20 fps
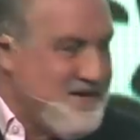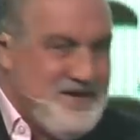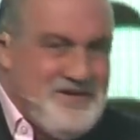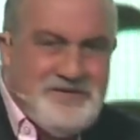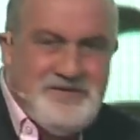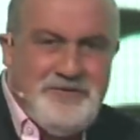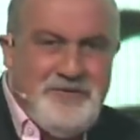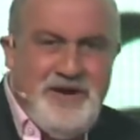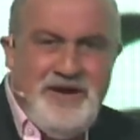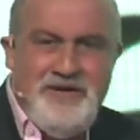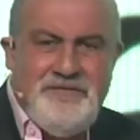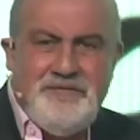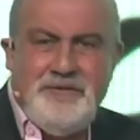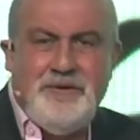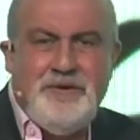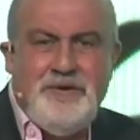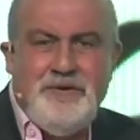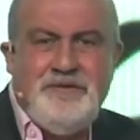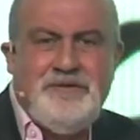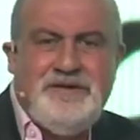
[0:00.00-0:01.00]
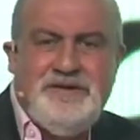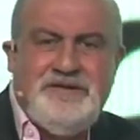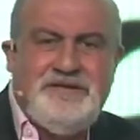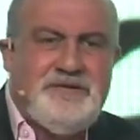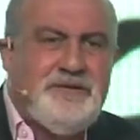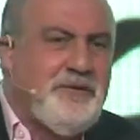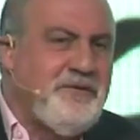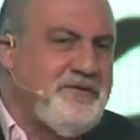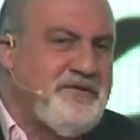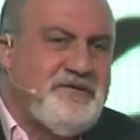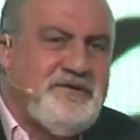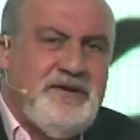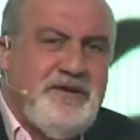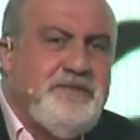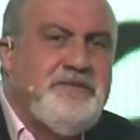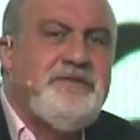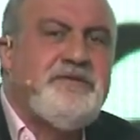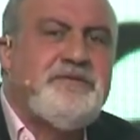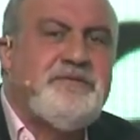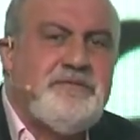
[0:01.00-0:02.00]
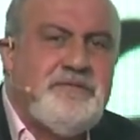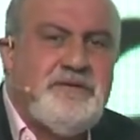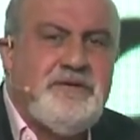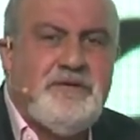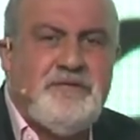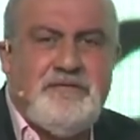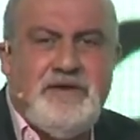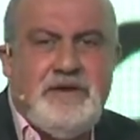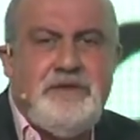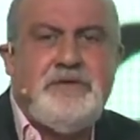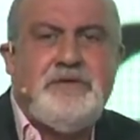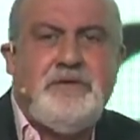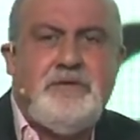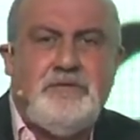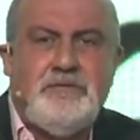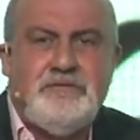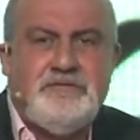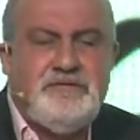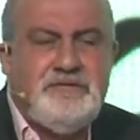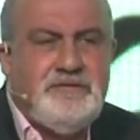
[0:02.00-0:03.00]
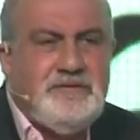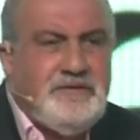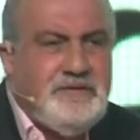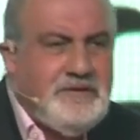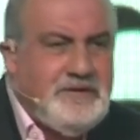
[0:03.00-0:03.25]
So you have all this industry of NGOs.